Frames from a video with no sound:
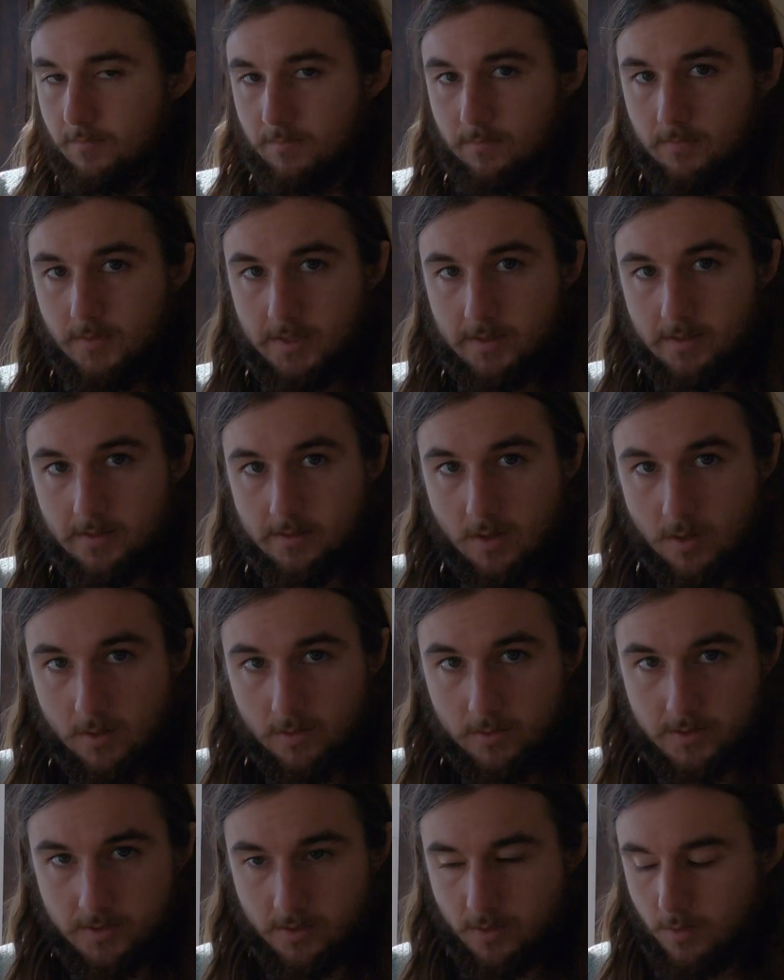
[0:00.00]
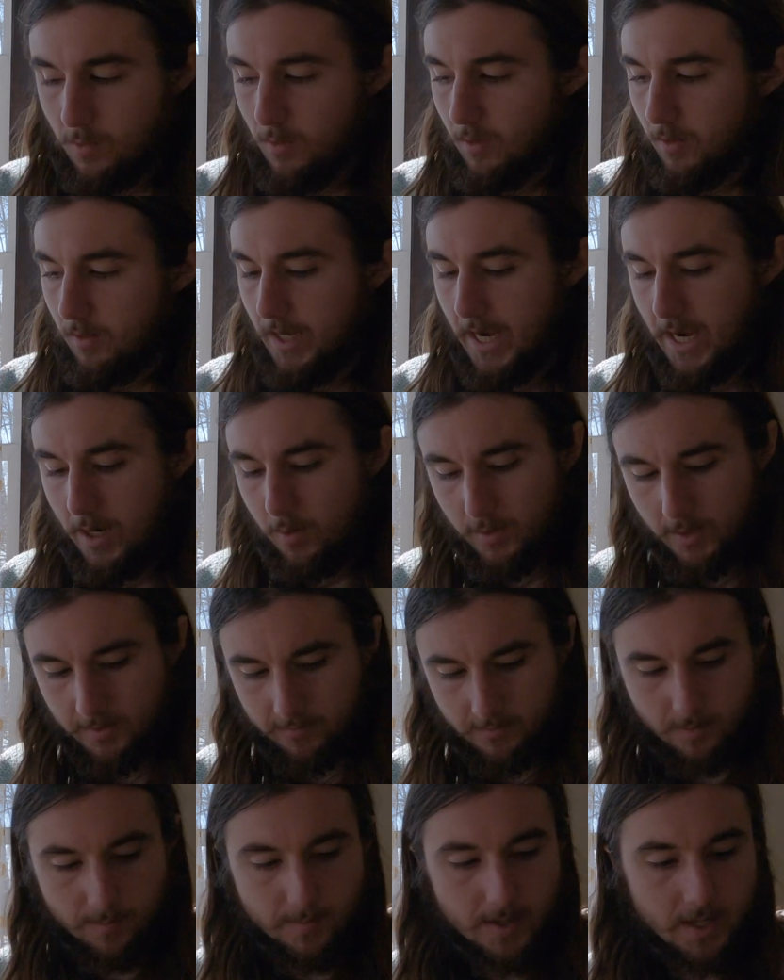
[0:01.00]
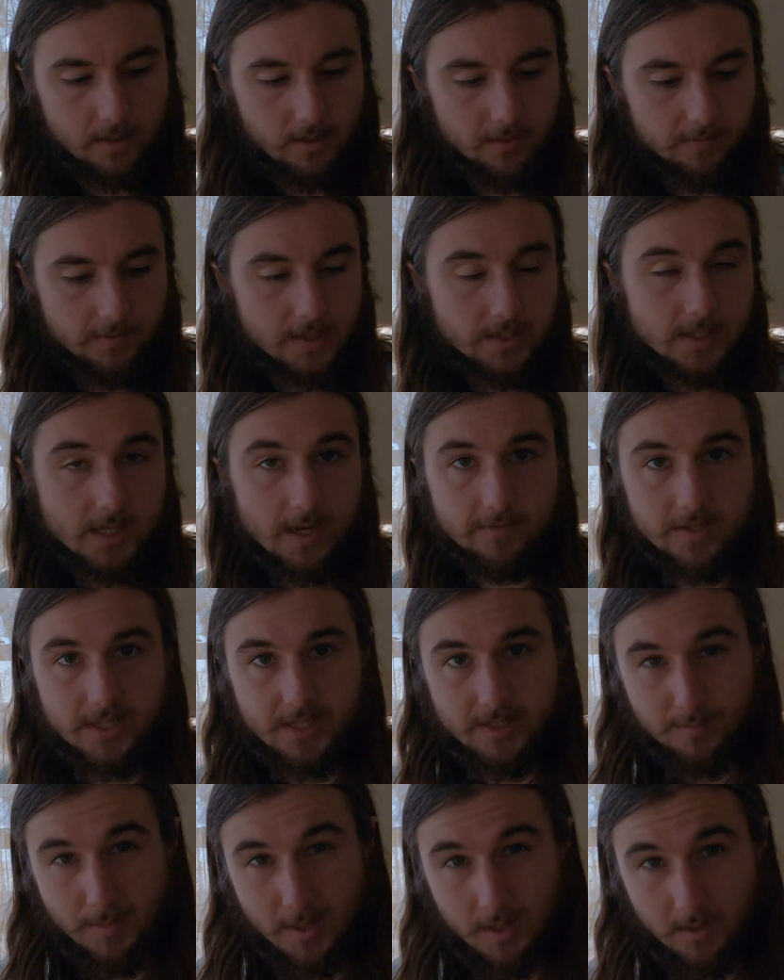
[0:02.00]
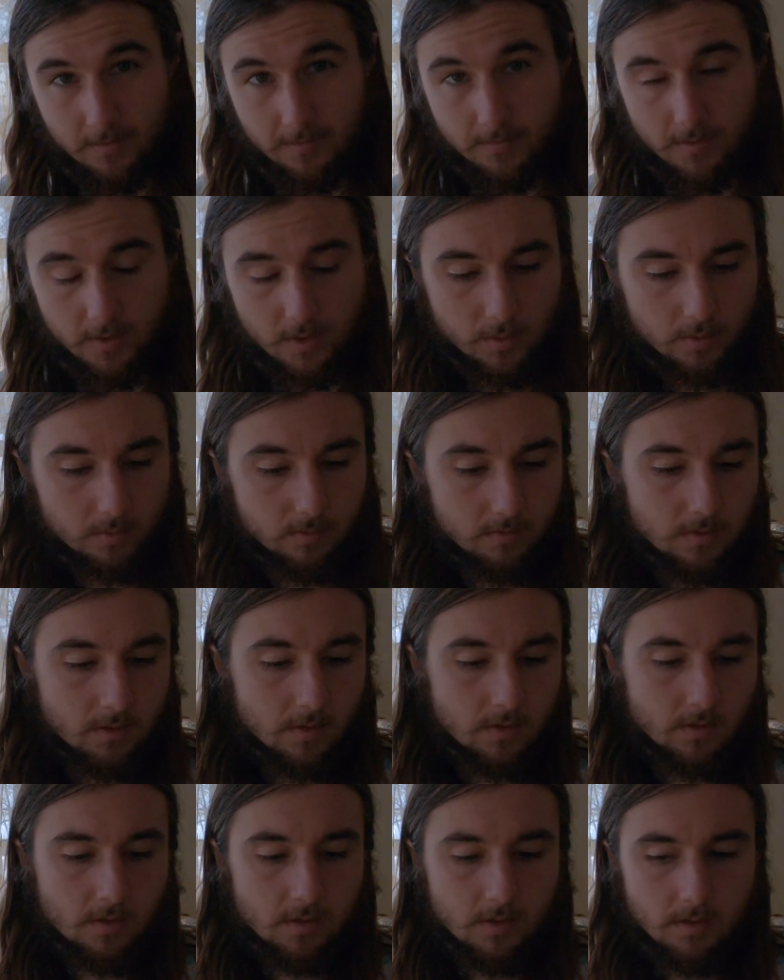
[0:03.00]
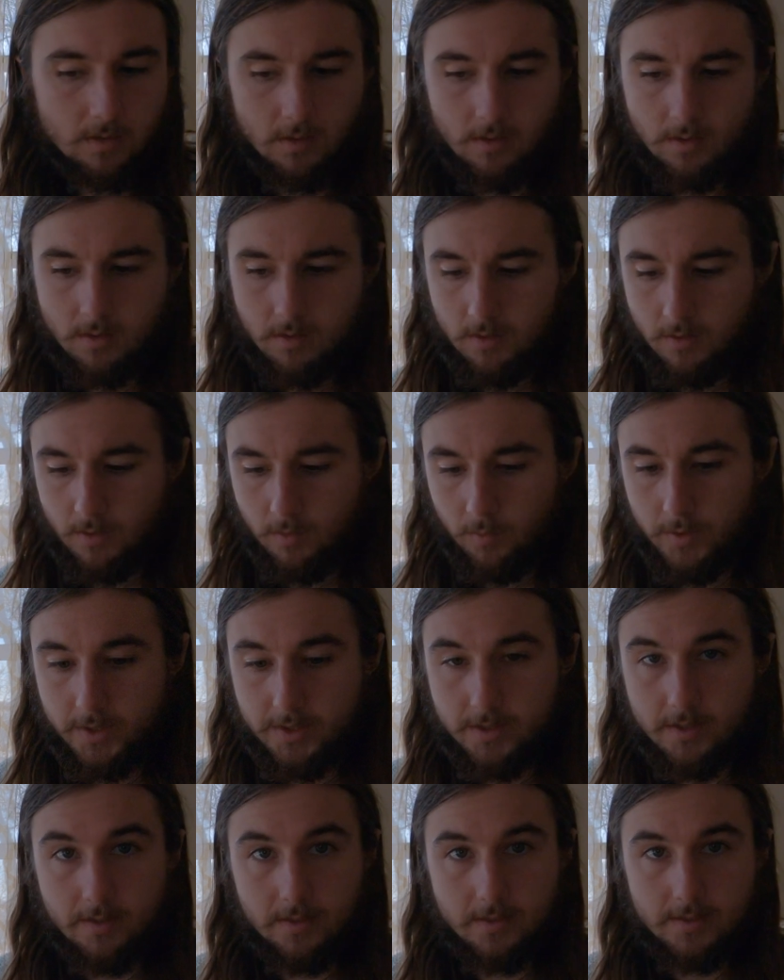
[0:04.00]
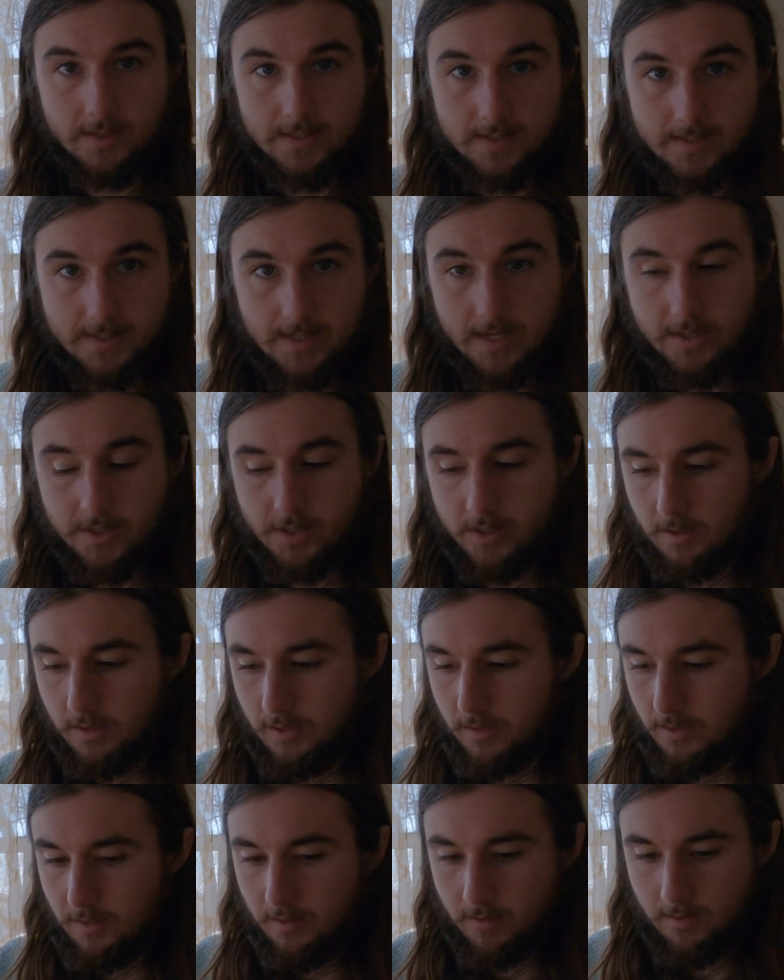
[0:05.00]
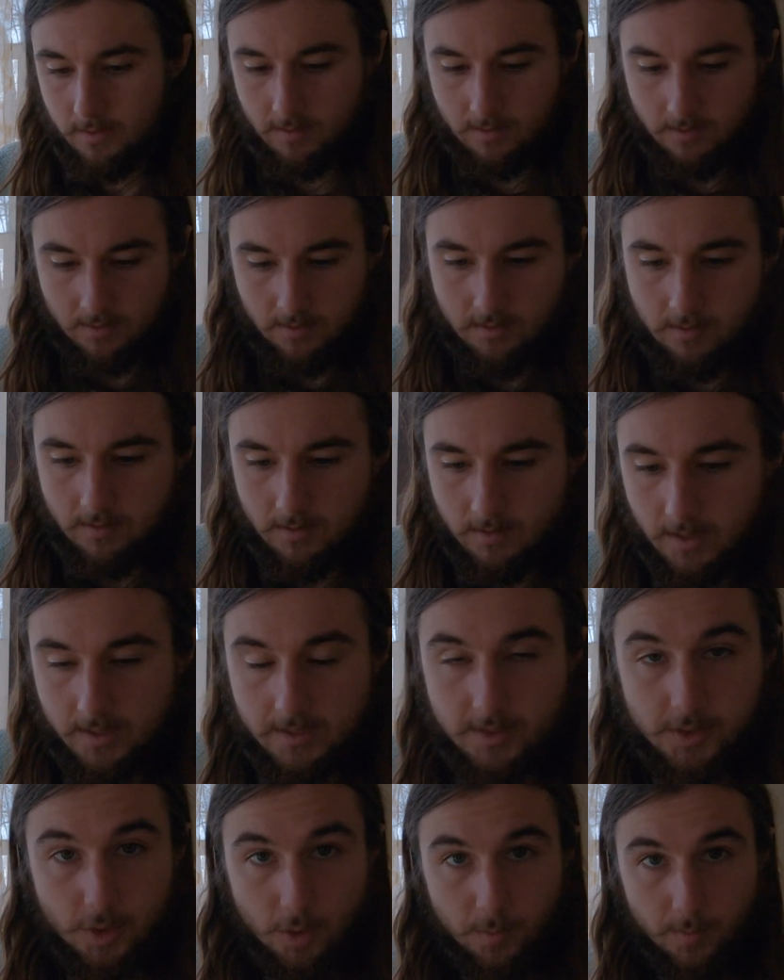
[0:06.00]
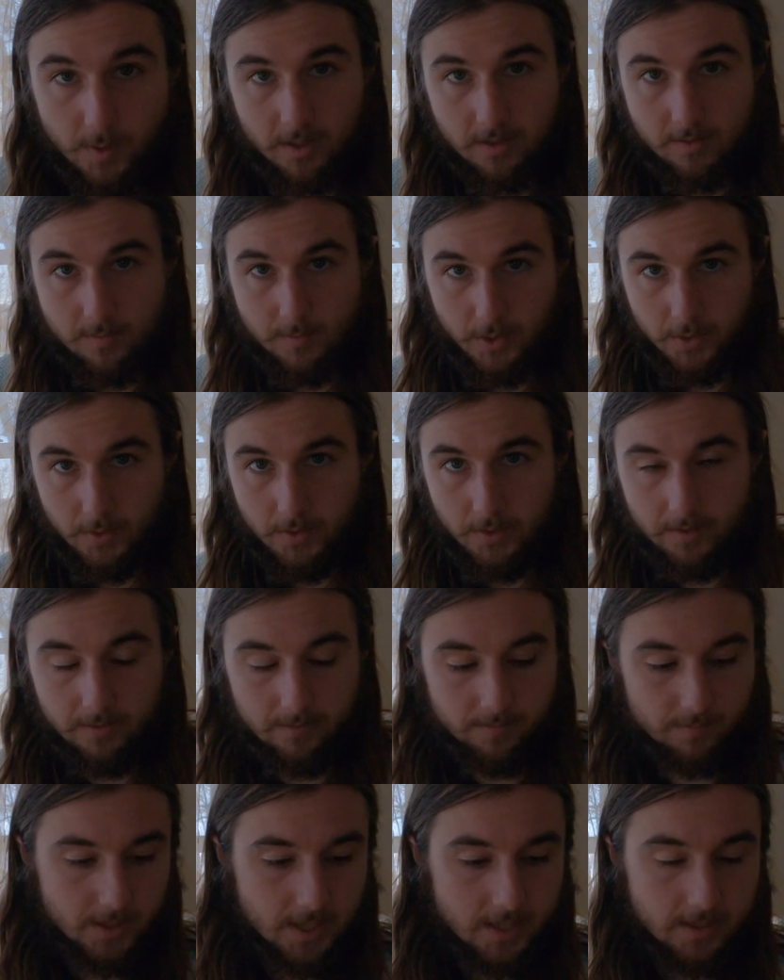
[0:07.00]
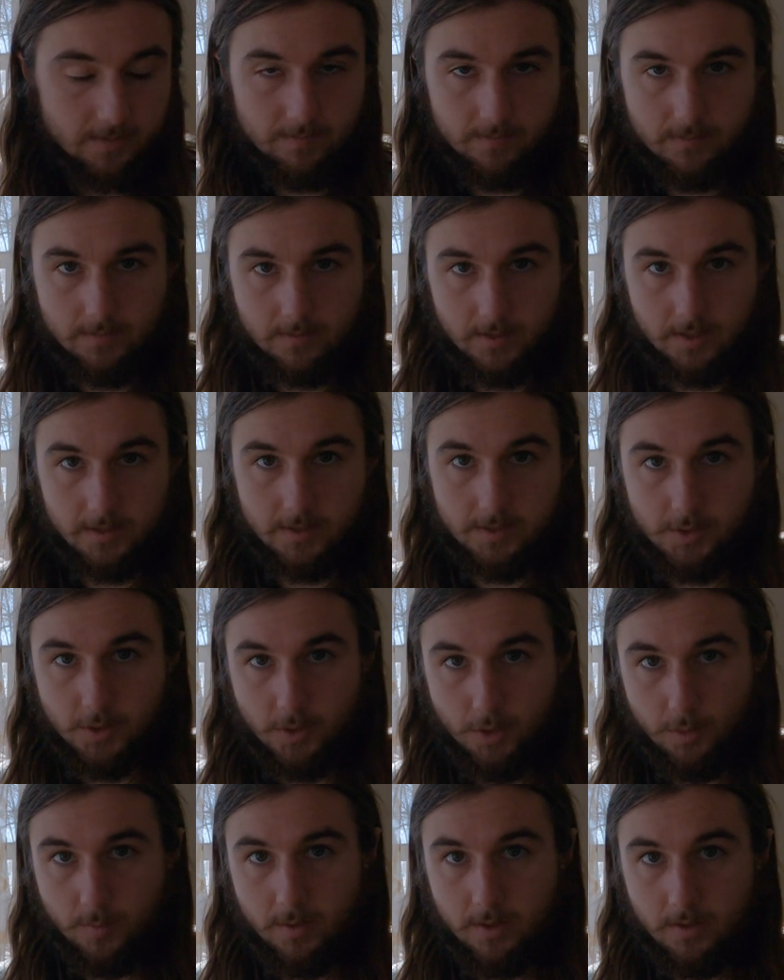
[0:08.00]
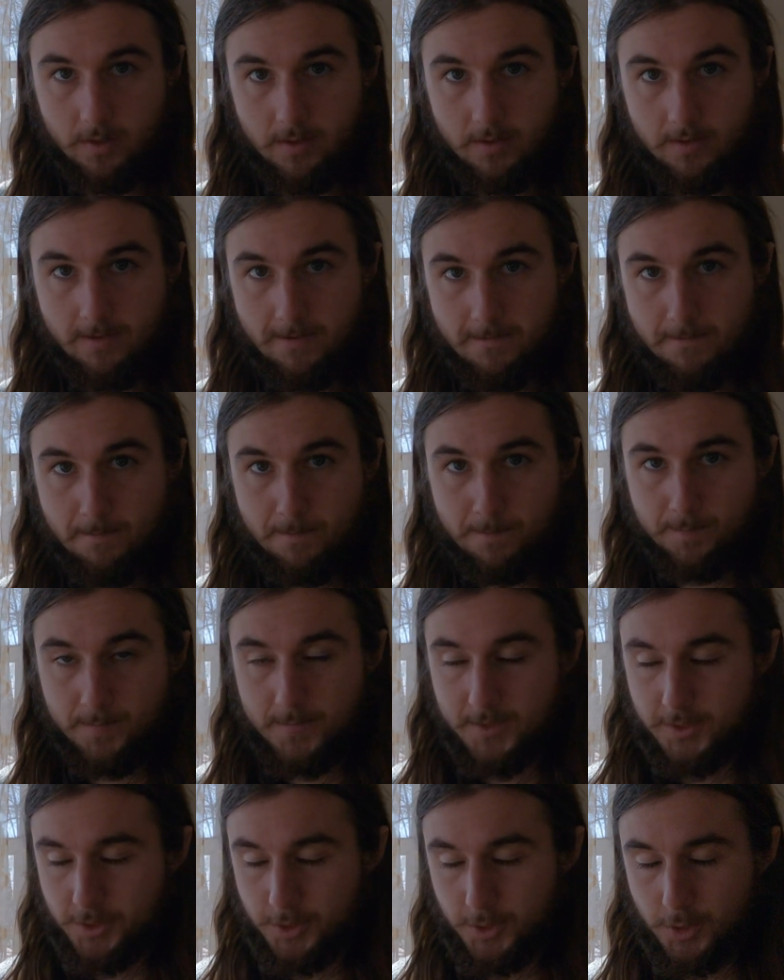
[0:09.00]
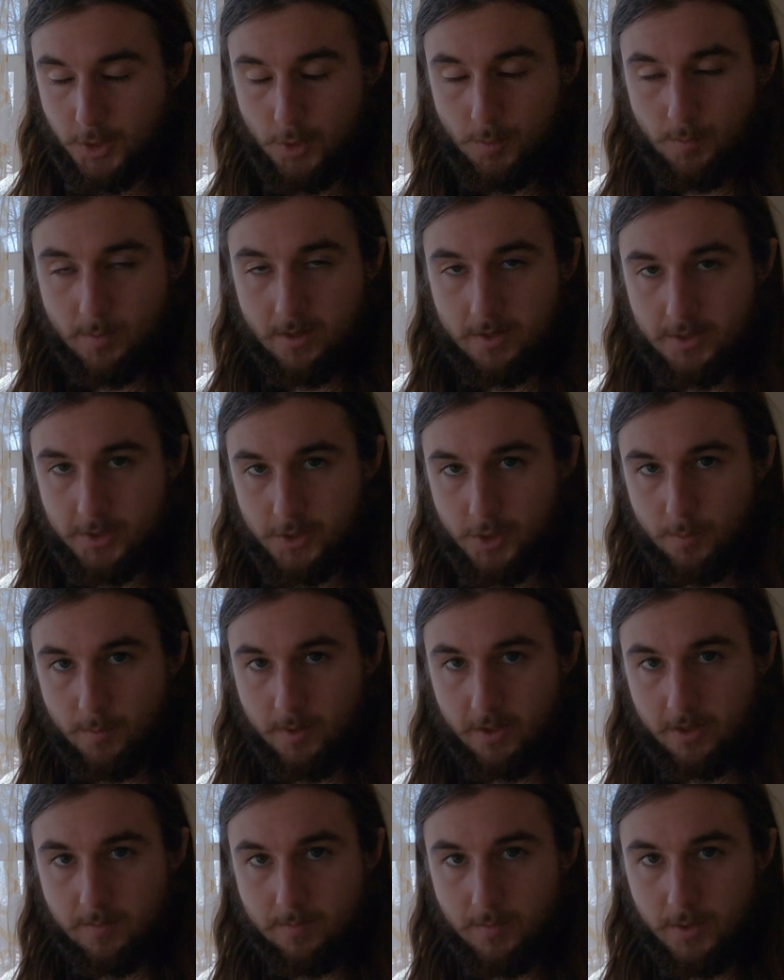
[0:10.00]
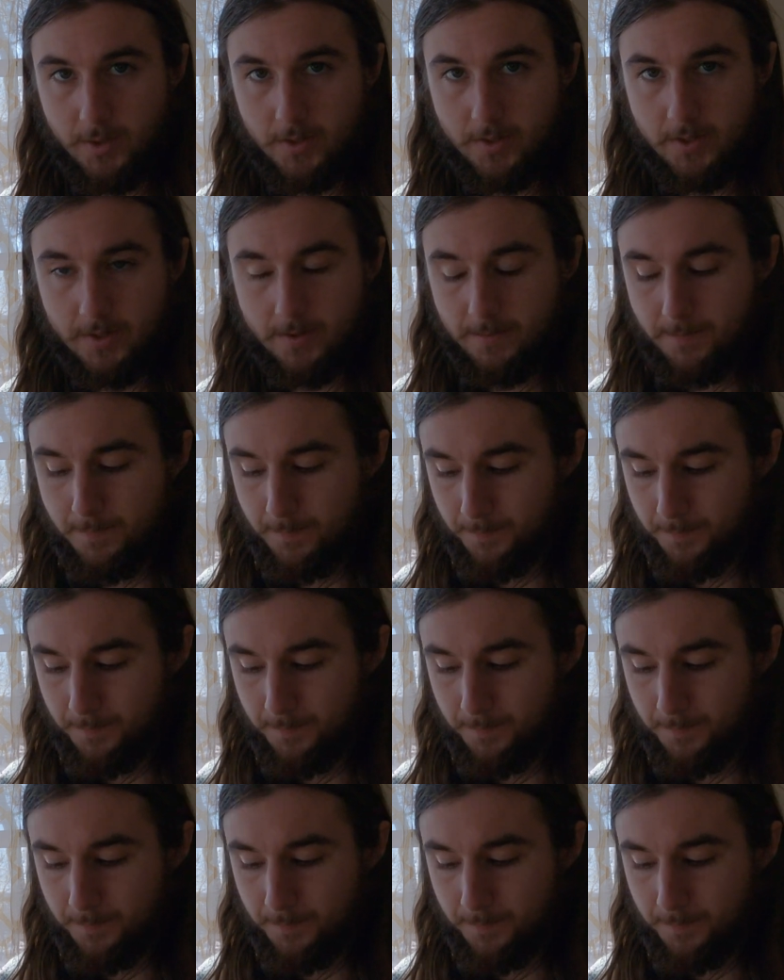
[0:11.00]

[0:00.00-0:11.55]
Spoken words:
This is old school. However, many of us have a smartphone, which is essentially a supercomputer, right? A supercomputer.